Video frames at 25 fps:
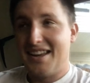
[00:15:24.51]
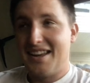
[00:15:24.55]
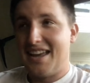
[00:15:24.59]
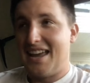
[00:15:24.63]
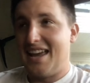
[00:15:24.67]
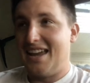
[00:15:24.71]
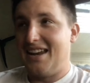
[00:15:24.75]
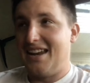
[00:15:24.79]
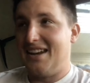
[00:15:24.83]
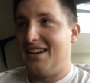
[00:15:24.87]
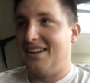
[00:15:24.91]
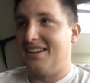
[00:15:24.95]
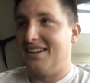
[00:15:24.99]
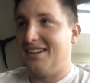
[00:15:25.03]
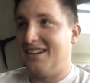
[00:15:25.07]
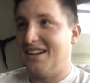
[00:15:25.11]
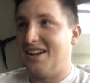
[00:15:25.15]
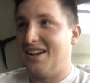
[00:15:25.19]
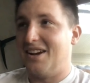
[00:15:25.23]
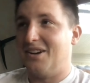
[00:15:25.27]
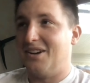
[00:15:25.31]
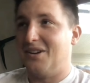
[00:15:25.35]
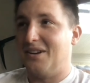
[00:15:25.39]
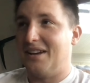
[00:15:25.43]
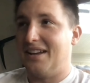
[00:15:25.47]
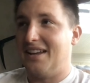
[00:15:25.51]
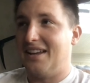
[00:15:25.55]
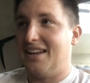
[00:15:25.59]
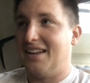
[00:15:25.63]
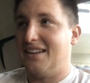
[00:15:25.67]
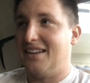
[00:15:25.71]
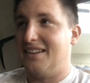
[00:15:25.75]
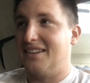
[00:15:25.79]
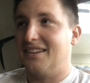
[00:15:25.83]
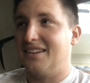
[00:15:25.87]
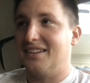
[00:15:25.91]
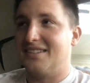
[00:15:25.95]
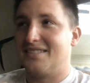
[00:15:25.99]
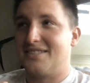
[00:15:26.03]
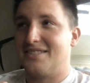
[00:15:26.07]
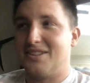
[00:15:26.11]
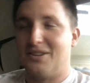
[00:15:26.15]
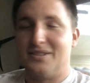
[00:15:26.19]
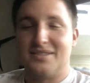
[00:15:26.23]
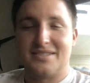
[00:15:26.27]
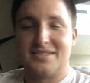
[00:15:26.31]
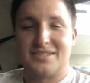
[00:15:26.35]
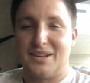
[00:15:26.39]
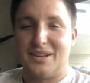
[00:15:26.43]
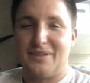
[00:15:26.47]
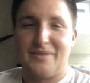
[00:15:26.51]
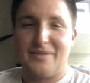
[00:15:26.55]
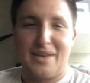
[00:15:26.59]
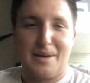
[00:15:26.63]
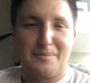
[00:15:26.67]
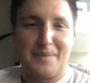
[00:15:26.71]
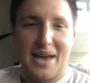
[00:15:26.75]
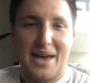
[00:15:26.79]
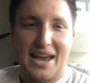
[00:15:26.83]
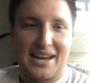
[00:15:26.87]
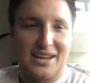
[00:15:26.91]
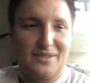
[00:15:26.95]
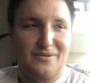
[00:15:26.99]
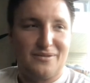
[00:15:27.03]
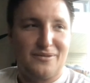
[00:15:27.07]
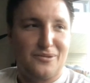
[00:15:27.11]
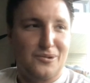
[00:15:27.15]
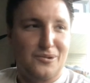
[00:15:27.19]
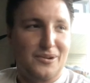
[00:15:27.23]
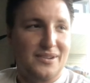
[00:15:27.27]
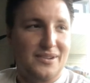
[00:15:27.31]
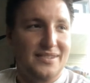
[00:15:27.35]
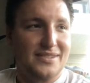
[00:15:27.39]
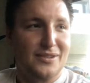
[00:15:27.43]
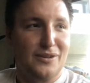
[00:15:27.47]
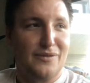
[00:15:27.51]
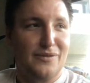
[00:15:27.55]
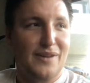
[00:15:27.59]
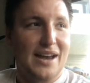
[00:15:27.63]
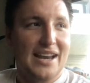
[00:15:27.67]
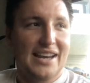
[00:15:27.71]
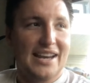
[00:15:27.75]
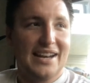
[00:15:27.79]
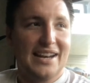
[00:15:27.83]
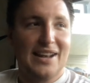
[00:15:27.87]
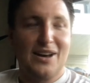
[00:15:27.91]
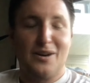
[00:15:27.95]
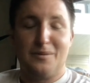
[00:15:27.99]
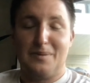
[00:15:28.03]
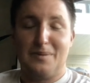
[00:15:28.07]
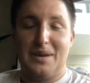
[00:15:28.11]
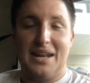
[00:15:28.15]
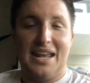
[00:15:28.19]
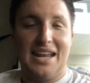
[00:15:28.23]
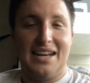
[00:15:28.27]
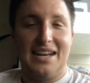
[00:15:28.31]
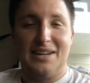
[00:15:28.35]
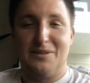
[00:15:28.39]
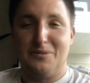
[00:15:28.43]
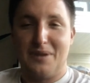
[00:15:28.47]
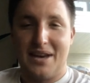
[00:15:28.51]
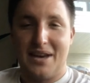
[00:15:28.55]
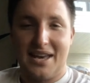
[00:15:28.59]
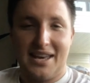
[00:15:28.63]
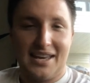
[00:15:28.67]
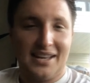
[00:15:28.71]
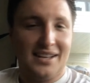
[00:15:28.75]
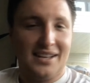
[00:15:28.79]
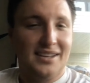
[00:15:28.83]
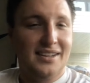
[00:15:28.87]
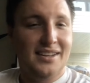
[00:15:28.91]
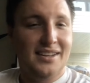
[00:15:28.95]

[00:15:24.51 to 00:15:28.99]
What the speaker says: And the students love that back and forth. So if I can help in any way,